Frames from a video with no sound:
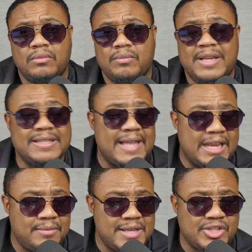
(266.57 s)
Because the
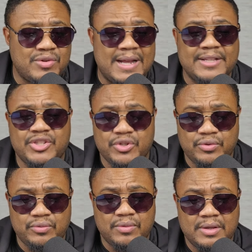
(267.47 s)
enemy is trying
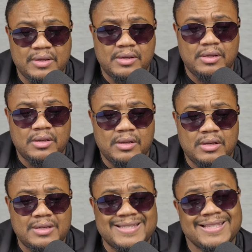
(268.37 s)
to
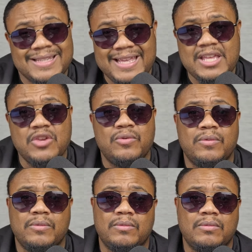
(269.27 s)
sneak you.
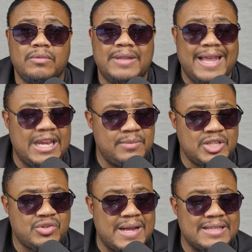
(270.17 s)
The enemy
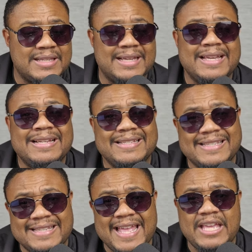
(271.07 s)
is trying to
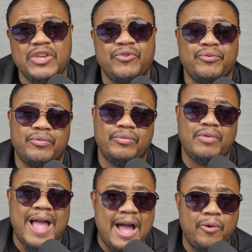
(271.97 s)
snake you
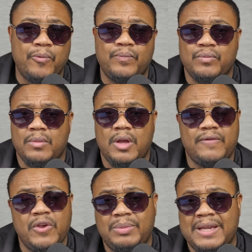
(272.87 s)
out
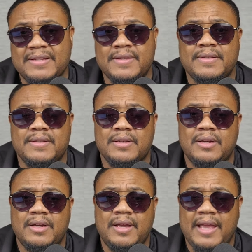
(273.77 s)
of your blessings.
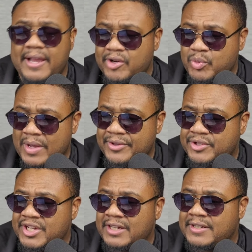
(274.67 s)
Here's why they're
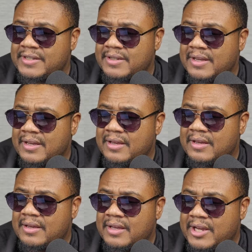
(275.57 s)
jealous.
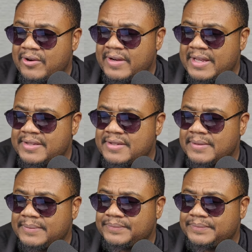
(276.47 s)
Here it is.